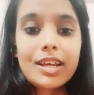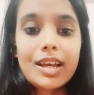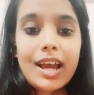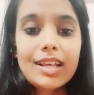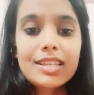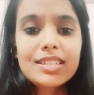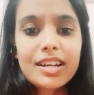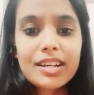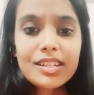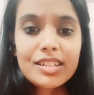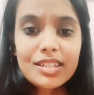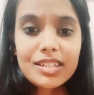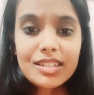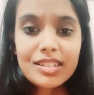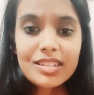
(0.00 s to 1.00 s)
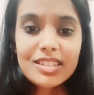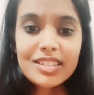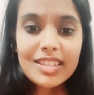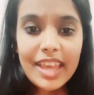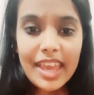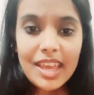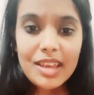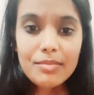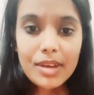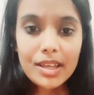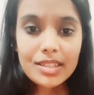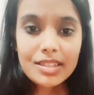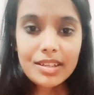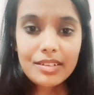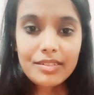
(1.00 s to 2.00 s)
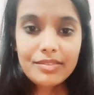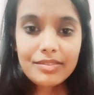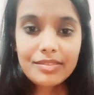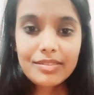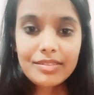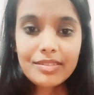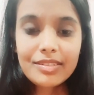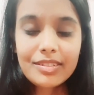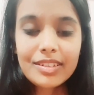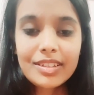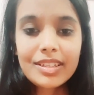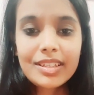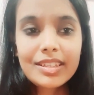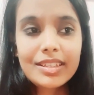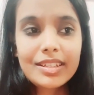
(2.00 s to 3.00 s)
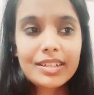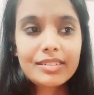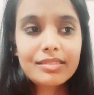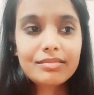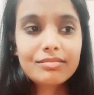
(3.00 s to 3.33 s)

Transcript: I started saying myself that